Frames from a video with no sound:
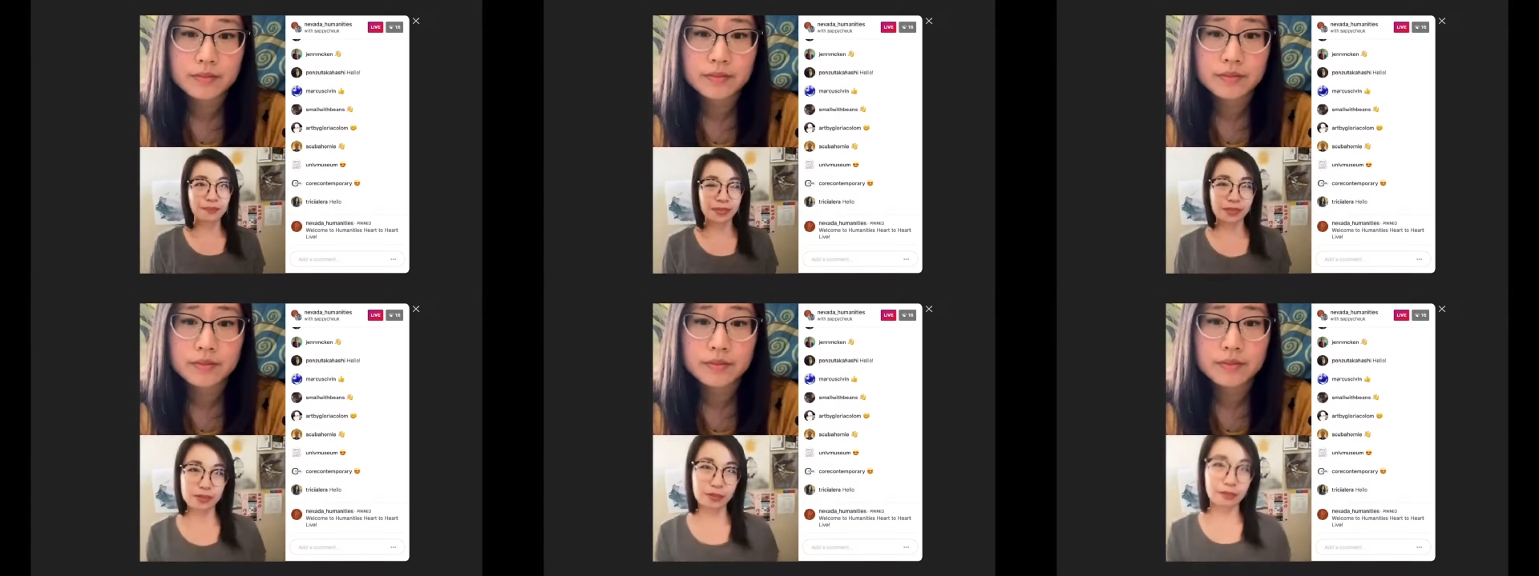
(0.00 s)

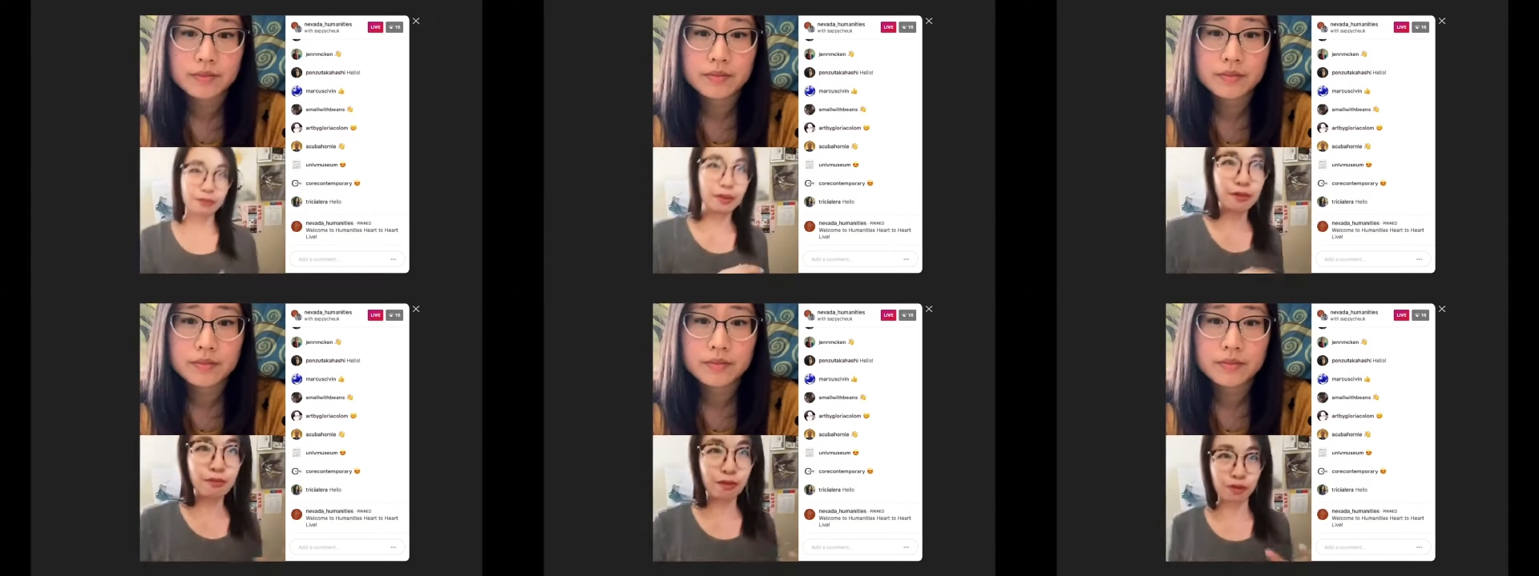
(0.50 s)
Speaker 1: there are
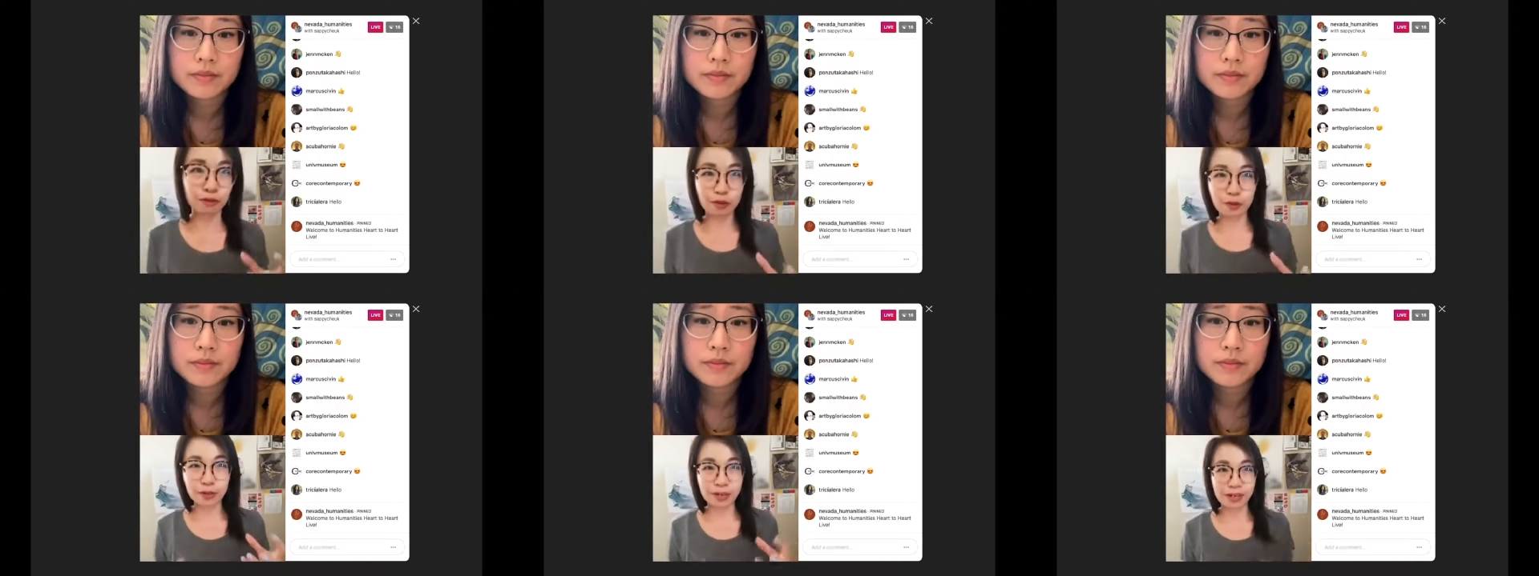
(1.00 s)
very, very
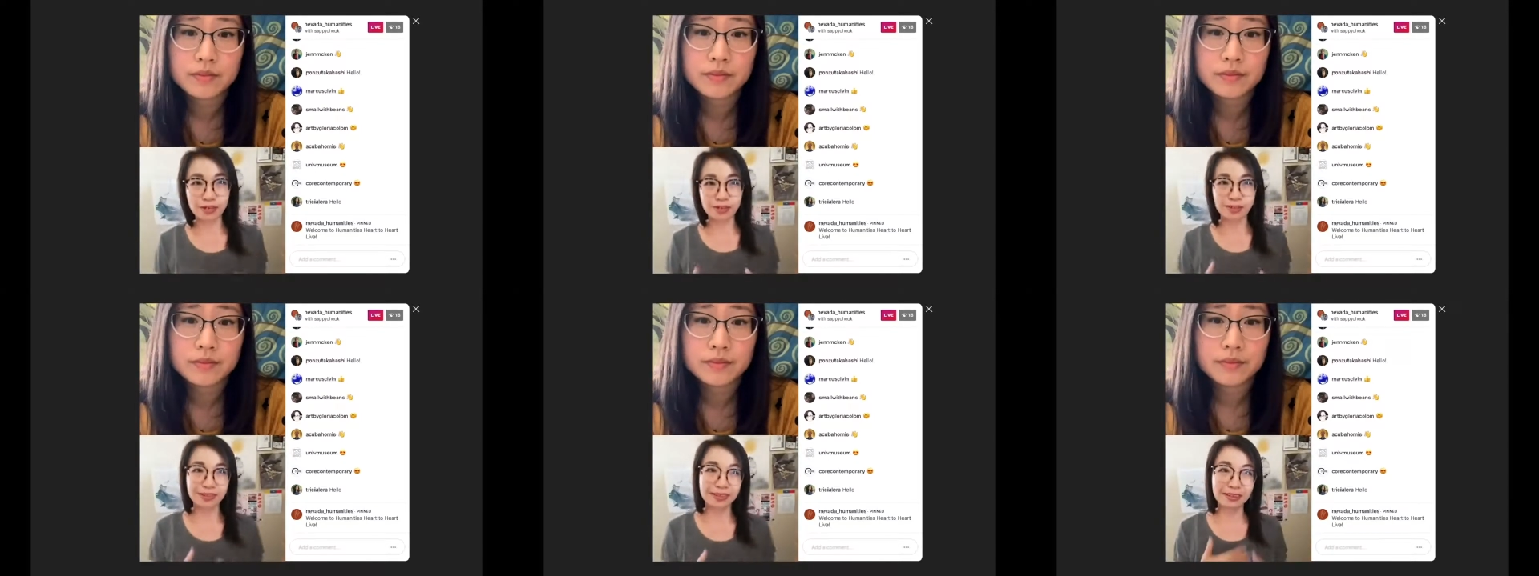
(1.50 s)
few
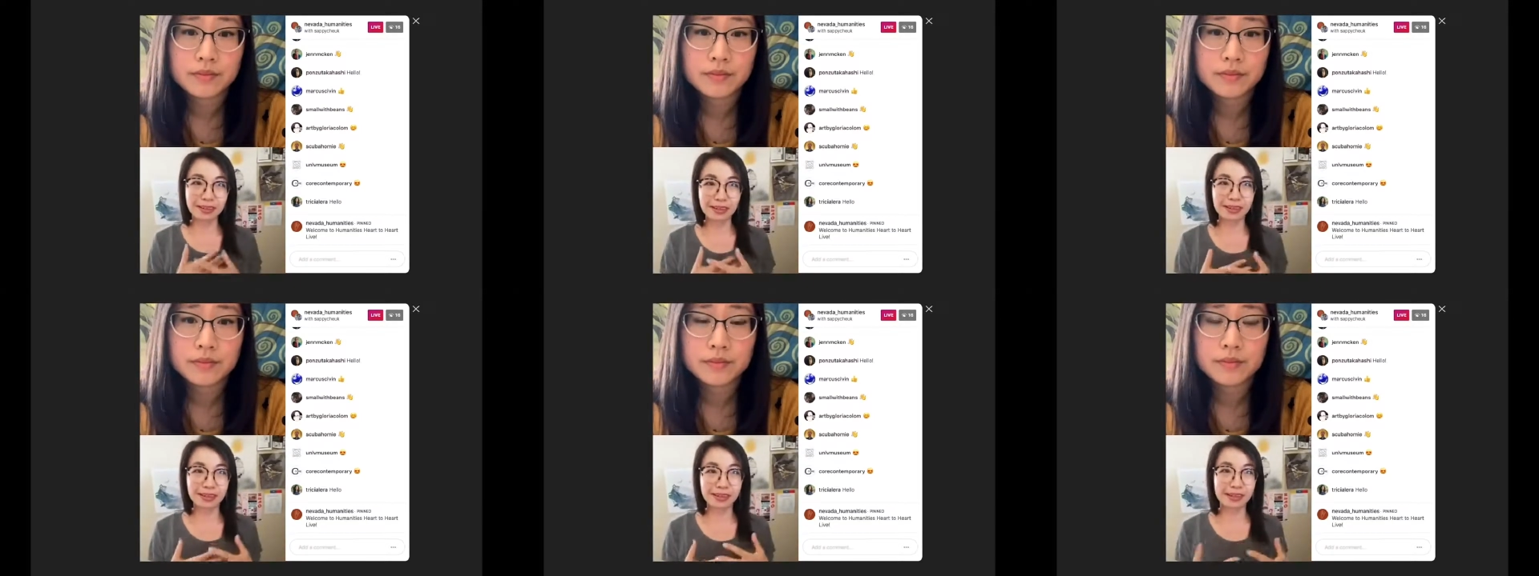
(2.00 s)
occasions,
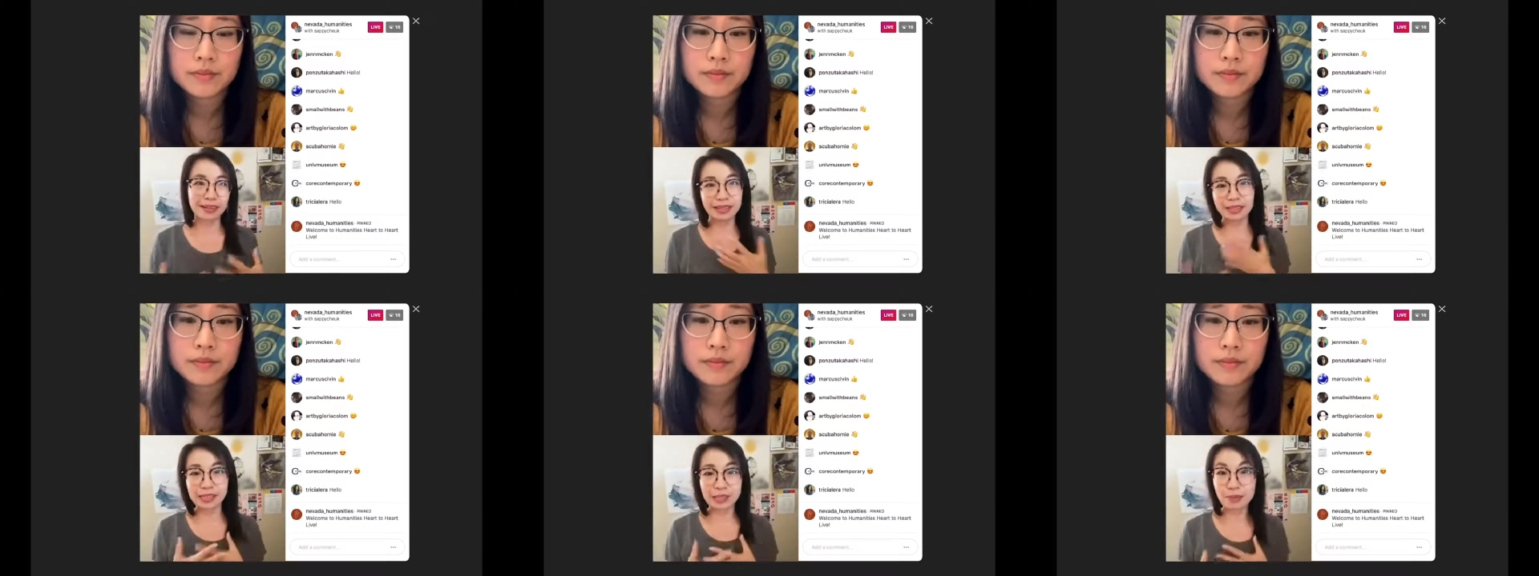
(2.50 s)

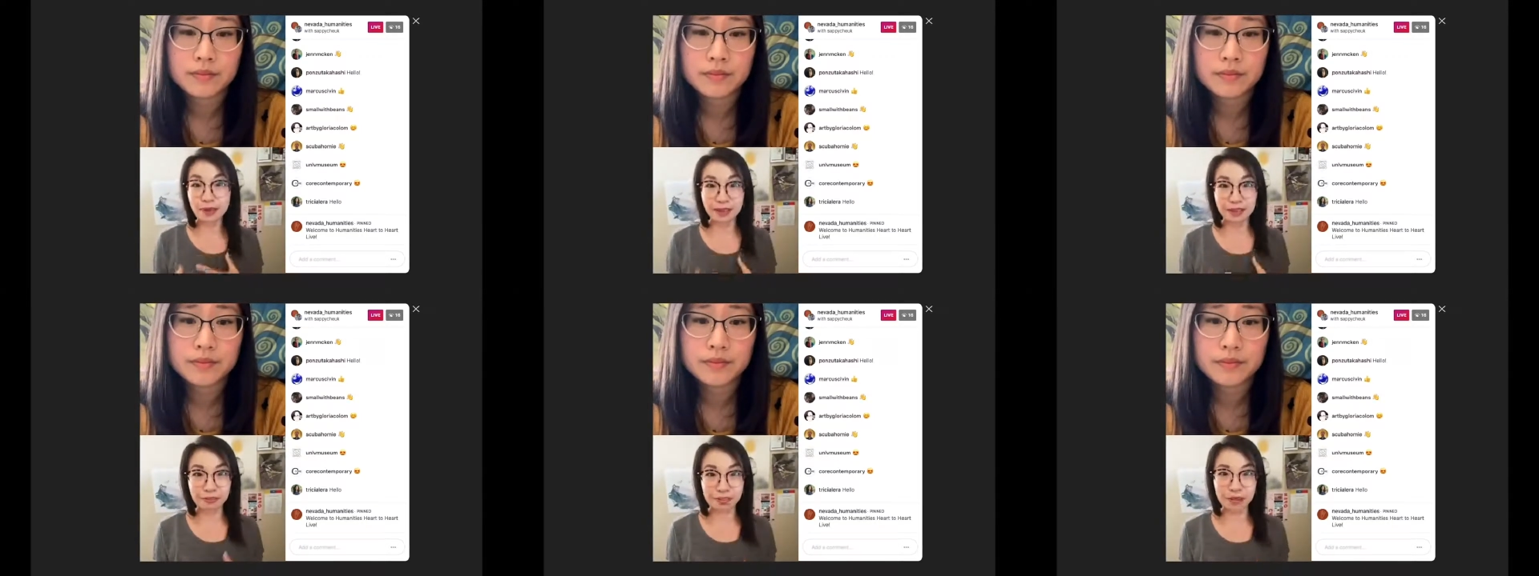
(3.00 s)
at least in my
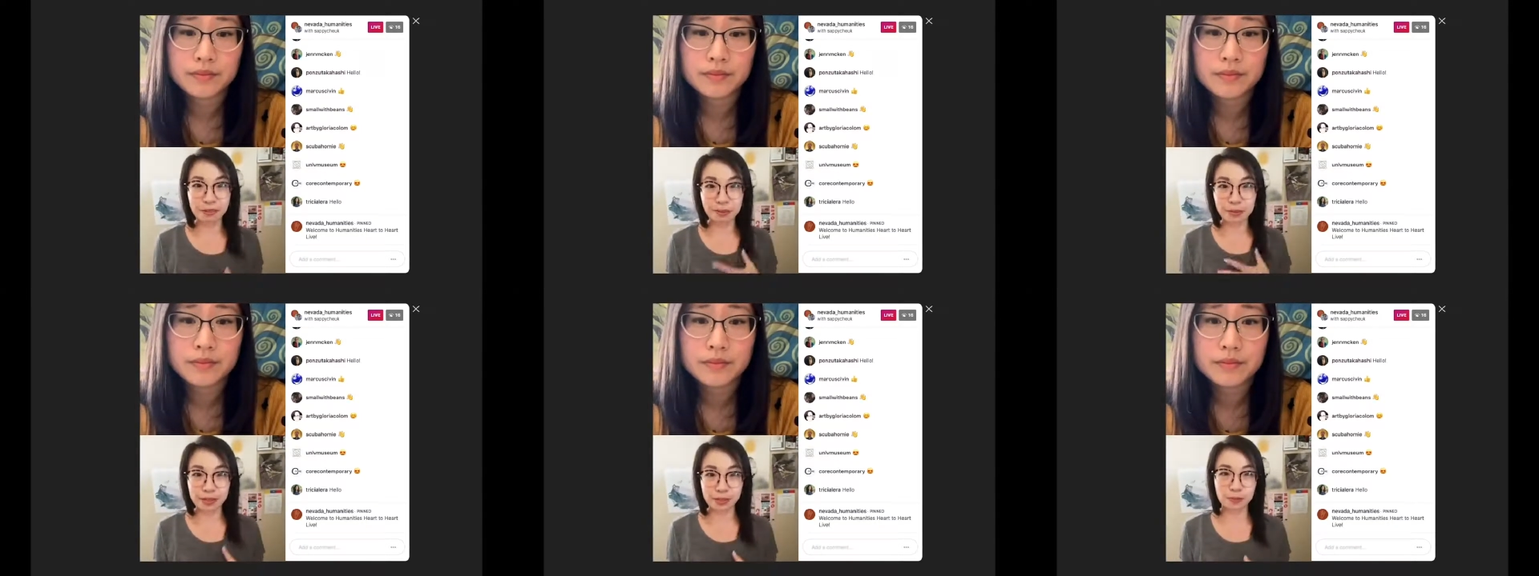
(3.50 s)
lifetime,
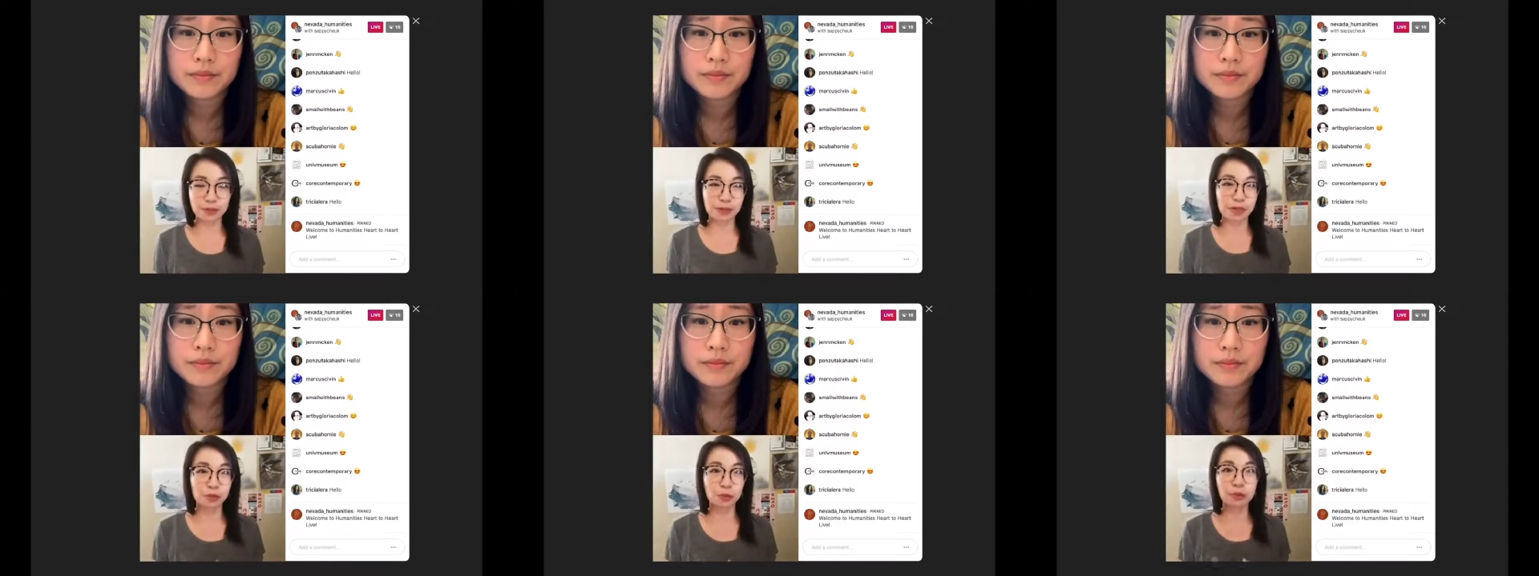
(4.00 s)
in my
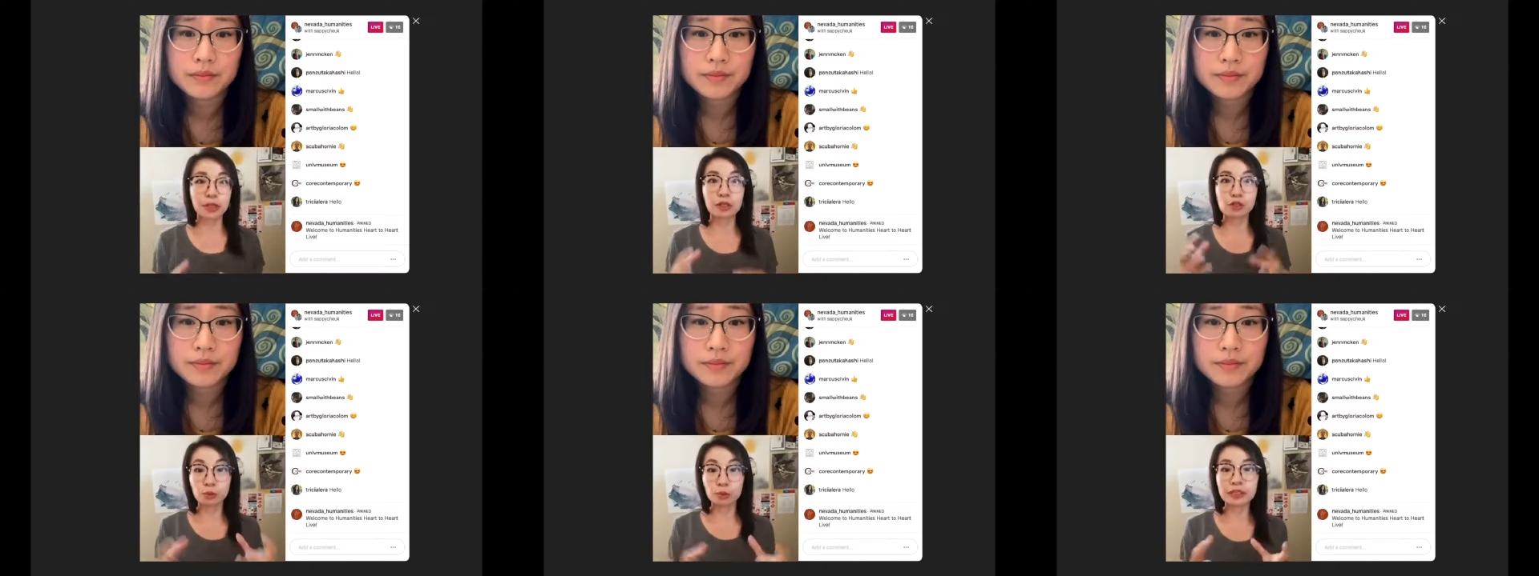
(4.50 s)
experience, where we
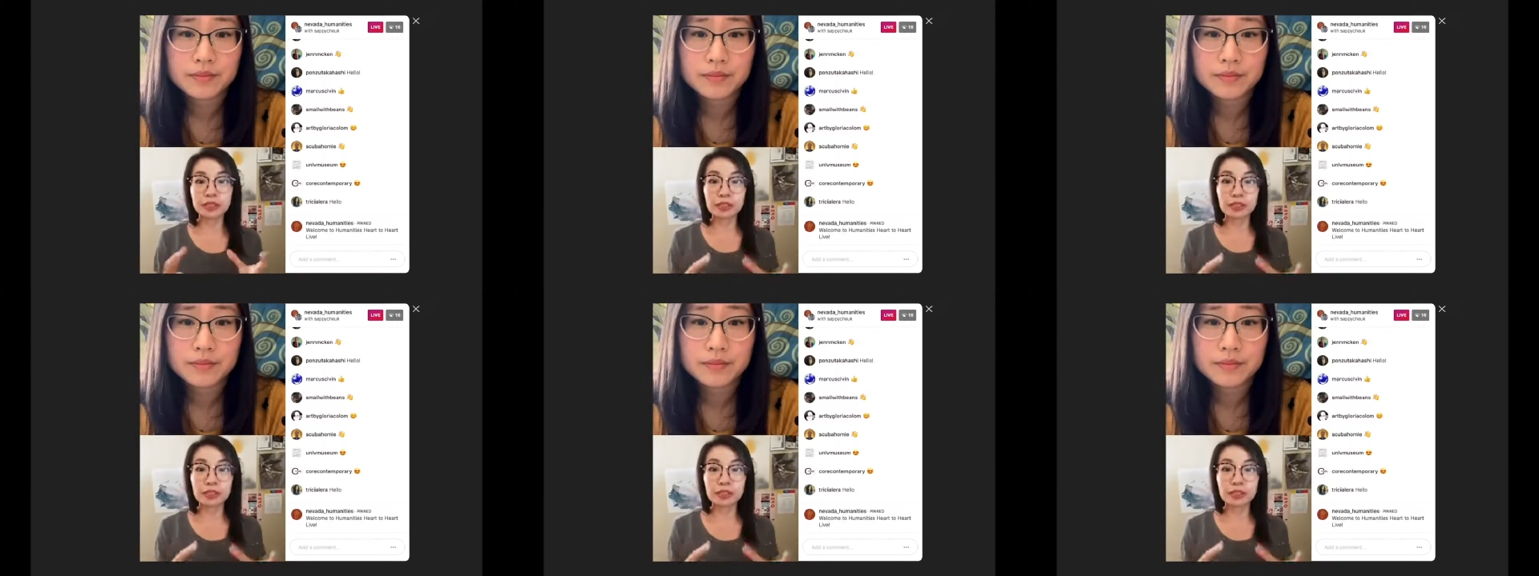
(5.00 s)
globally